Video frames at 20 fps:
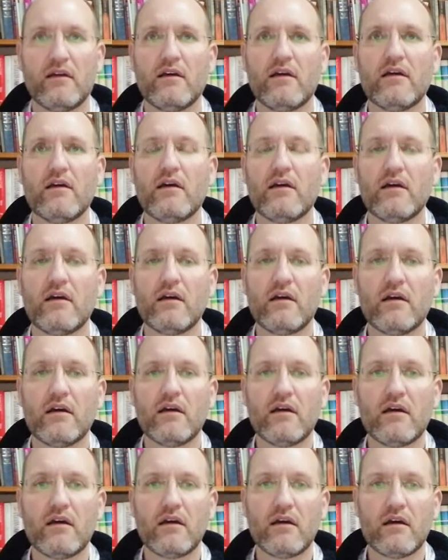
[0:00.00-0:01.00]

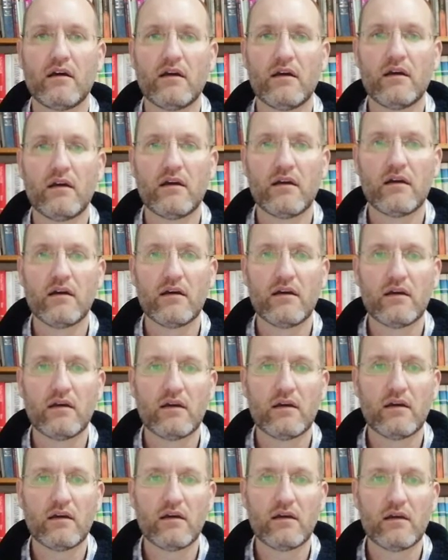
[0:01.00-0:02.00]

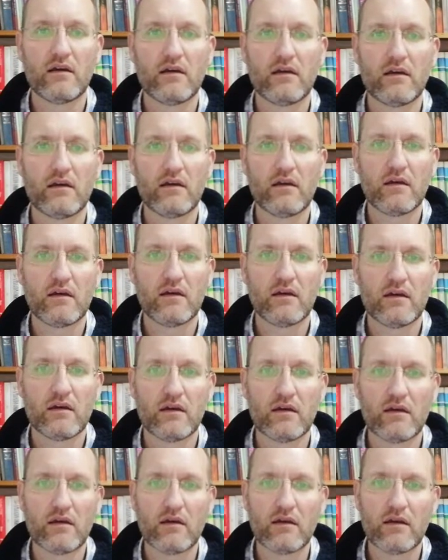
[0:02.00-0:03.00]

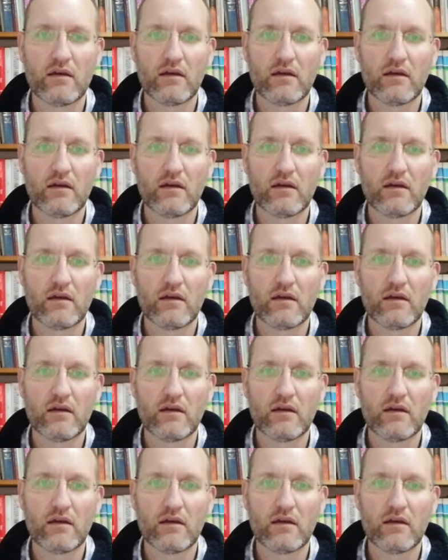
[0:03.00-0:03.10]
No one is speaking in this clip.